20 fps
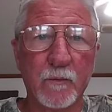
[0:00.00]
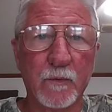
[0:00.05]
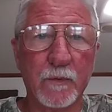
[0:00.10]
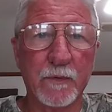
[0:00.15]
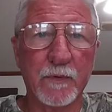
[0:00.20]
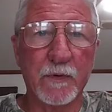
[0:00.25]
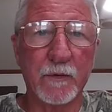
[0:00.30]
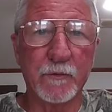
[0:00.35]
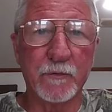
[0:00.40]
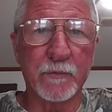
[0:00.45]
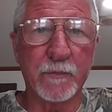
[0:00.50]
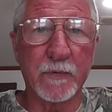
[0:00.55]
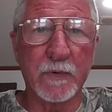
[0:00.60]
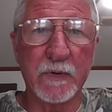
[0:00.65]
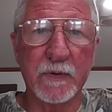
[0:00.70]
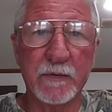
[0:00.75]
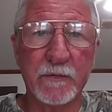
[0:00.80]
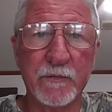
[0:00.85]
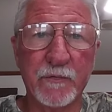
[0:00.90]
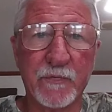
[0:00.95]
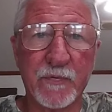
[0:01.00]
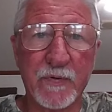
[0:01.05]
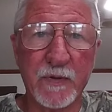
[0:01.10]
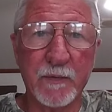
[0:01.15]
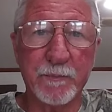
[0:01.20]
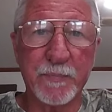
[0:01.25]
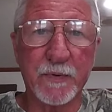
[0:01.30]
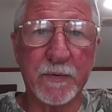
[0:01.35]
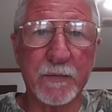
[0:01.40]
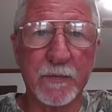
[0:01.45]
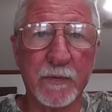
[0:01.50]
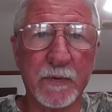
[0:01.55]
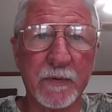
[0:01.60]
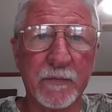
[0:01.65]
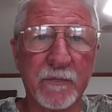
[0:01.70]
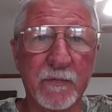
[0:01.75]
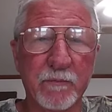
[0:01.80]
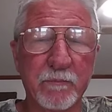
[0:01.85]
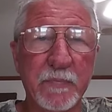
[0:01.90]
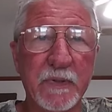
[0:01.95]
where those religious
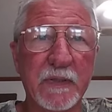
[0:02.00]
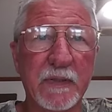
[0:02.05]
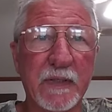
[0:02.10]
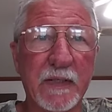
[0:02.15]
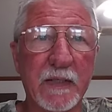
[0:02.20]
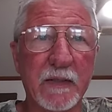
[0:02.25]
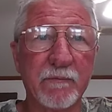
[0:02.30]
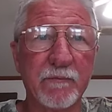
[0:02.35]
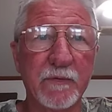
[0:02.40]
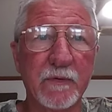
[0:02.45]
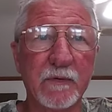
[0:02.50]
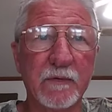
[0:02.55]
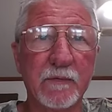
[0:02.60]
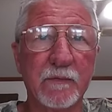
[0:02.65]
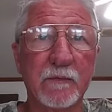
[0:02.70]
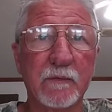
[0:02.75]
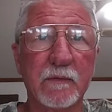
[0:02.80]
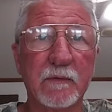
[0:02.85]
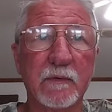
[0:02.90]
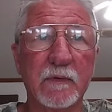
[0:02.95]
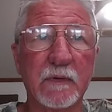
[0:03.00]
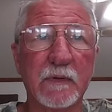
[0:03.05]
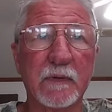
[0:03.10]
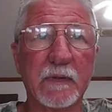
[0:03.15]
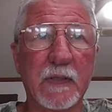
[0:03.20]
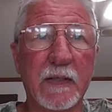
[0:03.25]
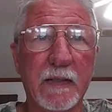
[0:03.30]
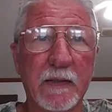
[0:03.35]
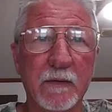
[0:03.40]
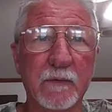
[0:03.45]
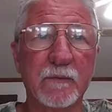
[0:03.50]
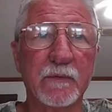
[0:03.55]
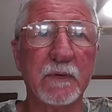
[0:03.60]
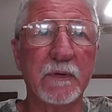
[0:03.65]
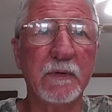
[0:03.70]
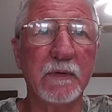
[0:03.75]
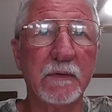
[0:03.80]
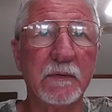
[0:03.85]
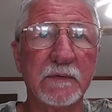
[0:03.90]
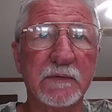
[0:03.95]
hypocrites have been after us and
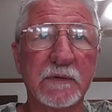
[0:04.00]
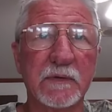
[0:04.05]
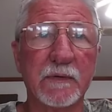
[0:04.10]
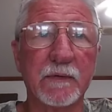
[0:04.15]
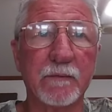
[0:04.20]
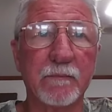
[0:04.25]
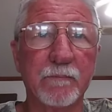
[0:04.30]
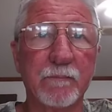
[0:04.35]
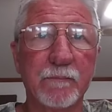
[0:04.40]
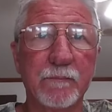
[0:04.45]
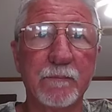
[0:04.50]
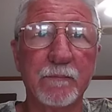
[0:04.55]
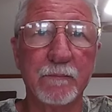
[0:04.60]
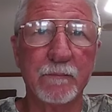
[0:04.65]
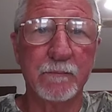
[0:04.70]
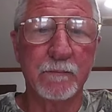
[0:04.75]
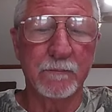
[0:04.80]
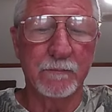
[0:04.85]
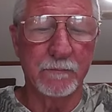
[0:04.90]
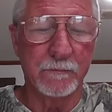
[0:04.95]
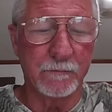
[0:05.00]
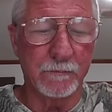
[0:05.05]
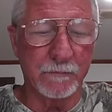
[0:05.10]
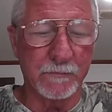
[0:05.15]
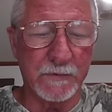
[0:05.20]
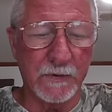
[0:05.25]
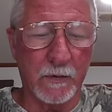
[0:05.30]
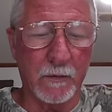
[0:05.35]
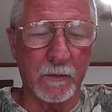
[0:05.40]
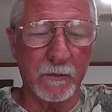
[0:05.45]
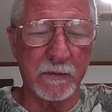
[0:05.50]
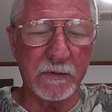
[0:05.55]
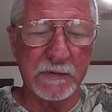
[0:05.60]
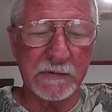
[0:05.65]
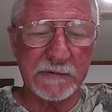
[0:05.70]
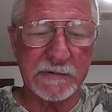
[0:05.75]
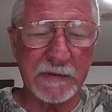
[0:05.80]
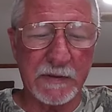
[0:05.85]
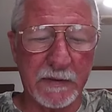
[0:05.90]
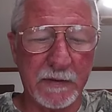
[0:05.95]
hounding us and dogging
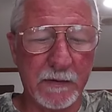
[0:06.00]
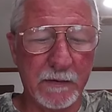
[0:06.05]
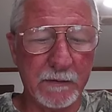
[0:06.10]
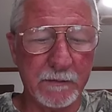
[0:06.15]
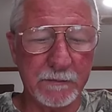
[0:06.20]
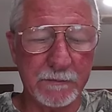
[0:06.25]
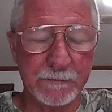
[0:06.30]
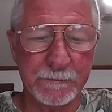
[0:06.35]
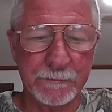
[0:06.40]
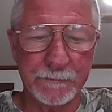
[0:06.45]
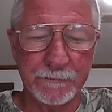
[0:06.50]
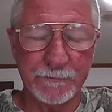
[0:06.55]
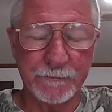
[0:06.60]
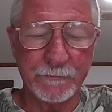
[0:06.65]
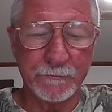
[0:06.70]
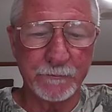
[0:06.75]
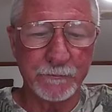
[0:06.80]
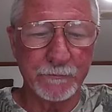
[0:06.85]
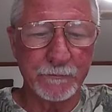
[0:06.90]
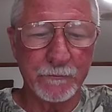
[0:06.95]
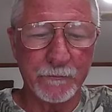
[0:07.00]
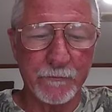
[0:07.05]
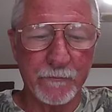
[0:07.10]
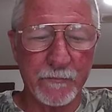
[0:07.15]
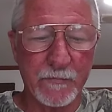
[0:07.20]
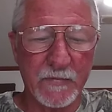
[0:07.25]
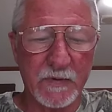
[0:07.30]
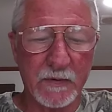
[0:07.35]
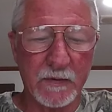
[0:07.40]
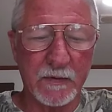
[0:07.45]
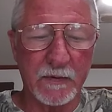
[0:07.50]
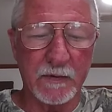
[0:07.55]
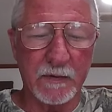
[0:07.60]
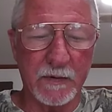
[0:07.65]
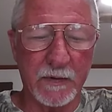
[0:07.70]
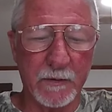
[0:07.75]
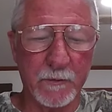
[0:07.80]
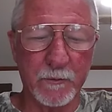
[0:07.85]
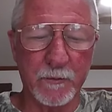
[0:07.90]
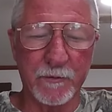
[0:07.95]
us out.
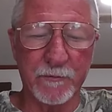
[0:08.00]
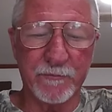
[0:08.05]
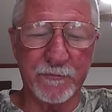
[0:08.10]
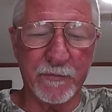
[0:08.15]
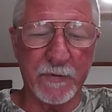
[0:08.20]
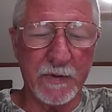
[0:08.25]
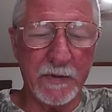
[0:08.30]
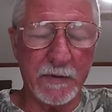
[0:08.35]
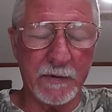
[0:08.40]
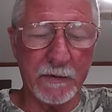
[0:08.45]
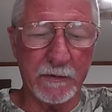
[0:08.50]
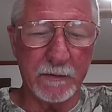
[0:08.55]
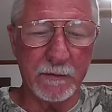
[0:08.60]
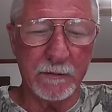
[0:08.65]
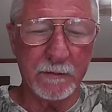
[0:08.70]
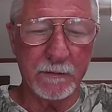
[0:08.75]
And they were afraid.